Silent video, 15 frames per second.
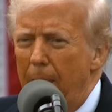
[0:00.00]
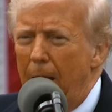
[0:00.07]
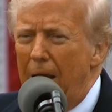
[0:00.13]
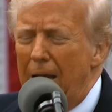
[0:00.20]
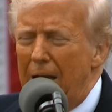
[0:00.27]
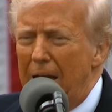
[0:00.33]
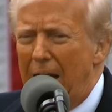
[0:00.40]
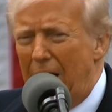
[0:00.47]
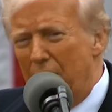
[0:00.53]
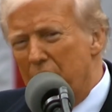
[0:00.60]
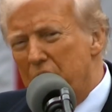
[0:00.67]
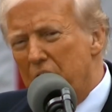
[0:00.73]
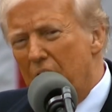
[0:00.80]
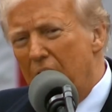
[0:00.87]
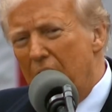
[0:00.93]
I
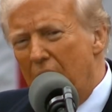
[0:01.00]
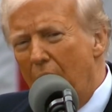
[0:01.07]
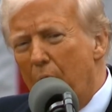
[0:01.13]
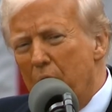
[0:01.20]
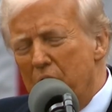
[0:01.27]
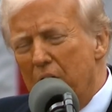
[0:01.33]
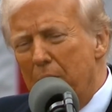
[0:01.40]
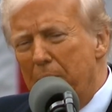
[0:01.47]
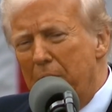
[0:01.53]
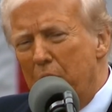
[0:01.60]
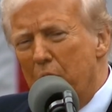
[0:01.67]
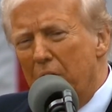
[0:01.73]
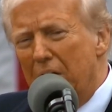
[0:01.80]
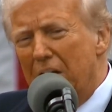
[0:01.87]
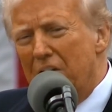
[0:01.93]
announced that I was going to be
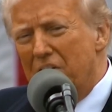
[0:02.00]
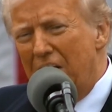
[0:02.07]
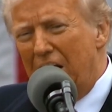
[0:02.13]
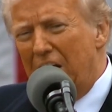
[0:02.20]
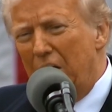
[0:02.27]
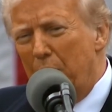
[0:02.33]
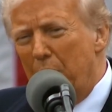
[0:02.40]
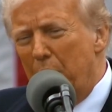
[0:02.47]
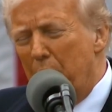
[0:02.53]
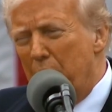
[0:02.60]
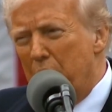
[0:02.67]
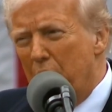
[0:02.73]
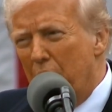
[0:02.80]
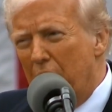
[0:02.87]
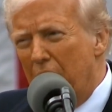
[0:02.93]
doing exactly what
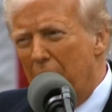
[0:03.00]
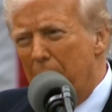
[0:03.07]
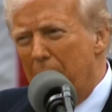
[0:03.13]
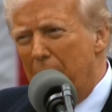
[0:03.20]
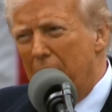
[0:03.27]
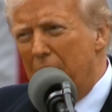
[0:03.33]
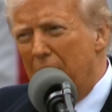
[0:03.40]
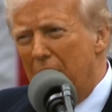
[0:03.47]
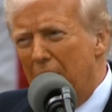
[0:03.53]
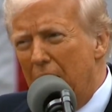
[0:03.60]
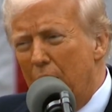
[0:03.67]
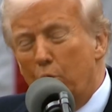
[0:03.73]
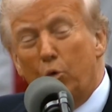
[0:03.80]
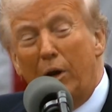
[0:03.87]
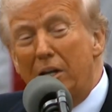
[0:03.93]
we're talking about
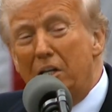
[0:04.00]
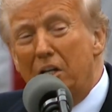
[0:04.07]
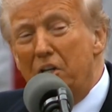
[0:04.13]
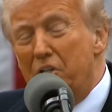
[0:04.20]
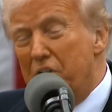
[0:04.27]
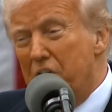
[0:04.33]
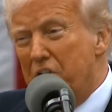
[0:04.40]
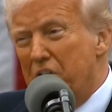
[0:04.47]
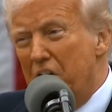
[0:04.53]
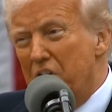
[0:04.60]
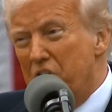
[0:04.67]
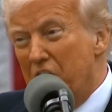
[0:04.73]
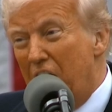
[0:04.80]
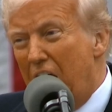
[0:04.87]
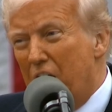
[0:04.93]
today. Great
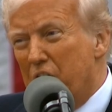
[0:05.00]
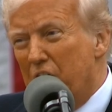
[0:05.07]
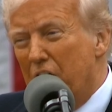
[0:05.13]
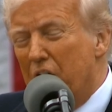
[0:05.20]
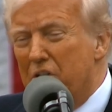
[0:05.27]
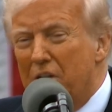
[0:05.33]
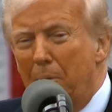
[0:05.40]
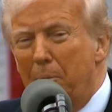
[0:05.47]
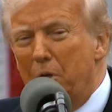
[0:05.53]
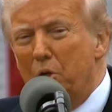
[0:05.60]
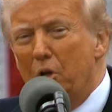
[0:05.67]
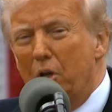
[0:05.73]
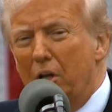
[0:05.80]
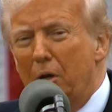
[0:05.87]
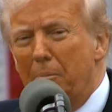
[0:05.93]
consistency, actually, because I've been
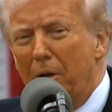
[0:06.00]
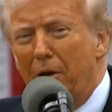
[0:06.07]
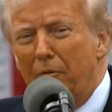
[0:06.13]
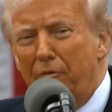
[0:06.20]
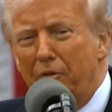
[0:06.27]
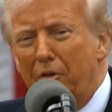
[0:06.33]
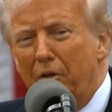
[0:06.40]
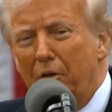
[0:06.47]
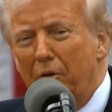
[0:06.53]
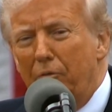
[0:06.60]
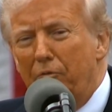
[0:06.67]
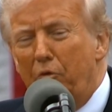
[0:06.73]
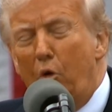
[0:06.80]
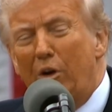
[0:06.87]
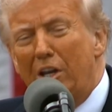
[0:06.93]
talking about it for
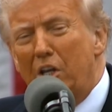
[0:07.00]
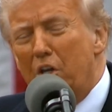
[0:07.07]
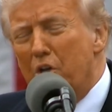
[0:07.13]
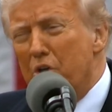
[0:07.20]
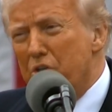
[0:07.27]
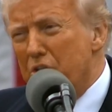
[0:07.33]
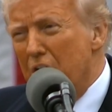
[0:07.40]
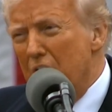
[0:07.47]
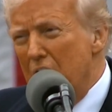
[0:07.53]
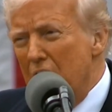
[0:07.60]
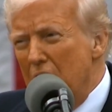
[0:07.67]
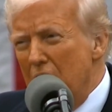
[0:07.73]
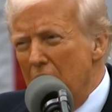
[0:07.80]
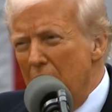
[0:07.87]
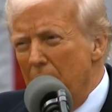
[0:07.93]
40 years.
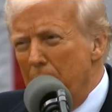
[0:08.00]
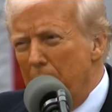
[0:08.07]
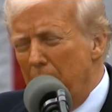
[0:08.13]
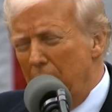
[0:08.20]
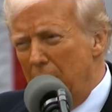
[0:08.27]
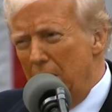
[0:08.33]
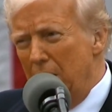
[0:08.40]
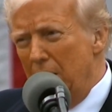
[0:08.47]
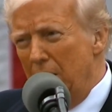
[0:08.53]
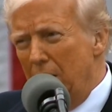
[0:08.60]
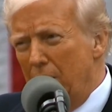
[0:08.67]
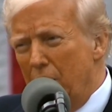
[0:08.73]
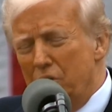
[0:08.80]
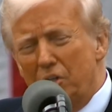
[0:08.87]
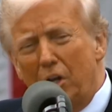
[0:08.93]
But
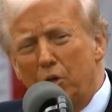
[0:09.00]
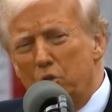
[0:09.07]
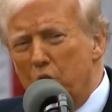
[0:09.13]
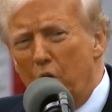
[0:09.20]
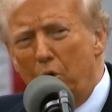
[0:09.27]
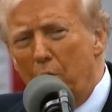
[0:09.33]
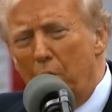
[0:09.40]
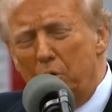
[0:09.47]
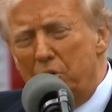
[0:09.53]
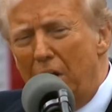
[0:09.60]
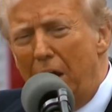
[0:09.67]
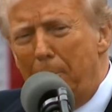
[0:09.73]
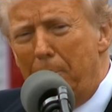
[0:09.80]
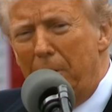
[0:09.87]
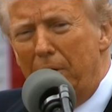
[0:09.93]
because I saw what was
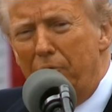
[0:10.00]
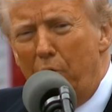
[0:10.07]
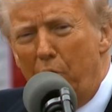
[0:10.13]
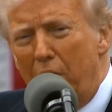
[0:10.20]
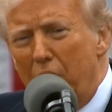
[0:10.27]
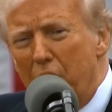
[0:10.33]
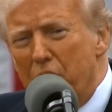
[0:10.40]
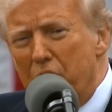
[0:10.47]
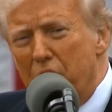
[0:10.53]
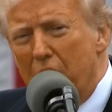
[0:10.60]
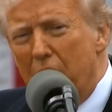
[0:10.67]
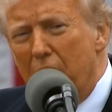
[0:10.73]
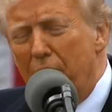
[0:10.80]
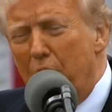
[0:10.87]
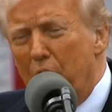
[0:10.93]
happening 40 years
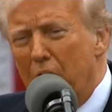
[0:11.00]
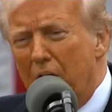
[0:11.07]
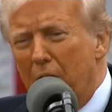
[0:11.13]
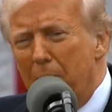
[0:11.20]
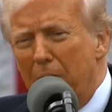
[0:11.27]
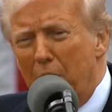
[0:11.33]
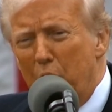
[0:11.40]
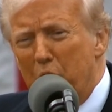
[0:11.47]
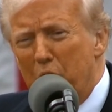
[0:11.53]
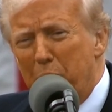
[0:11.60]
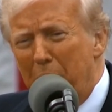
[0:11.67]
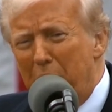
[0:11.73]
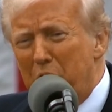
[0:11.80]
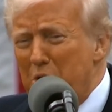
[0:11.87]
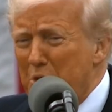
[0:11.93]
ago. If you look at my old
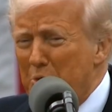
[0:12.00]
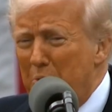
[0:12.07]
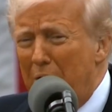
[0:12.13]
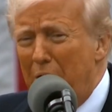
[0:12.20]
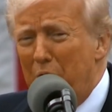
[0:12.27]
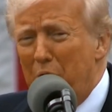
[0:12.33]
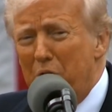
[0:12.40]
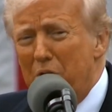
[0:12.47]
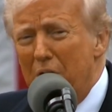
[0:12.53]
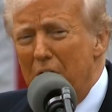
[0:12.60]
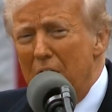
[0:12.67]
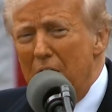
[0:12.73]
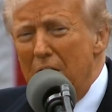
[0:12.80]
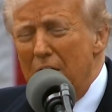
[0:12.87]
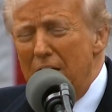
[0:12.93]
speeches when I was
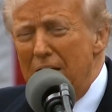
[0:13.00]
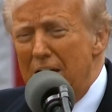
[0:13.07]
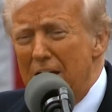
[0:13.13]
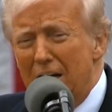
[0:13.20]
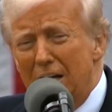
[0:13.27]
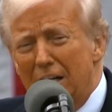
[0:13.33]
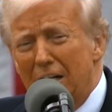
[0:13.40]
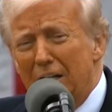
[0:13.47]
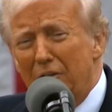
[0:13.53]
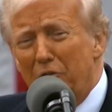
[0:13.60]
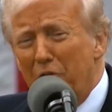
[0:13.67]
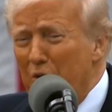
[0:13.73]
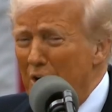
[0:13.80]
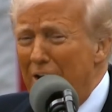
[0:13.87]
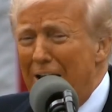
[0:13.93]
young,
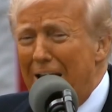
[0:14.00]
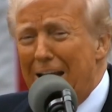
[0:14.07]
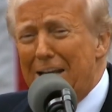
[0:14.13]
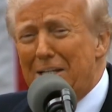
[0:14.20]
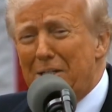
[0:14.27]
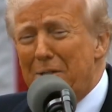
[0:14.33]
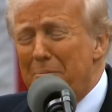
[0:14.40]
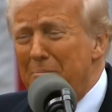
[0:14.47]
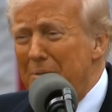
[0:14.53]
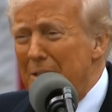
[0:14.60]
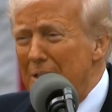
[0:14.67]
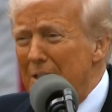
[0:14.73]
very handsome,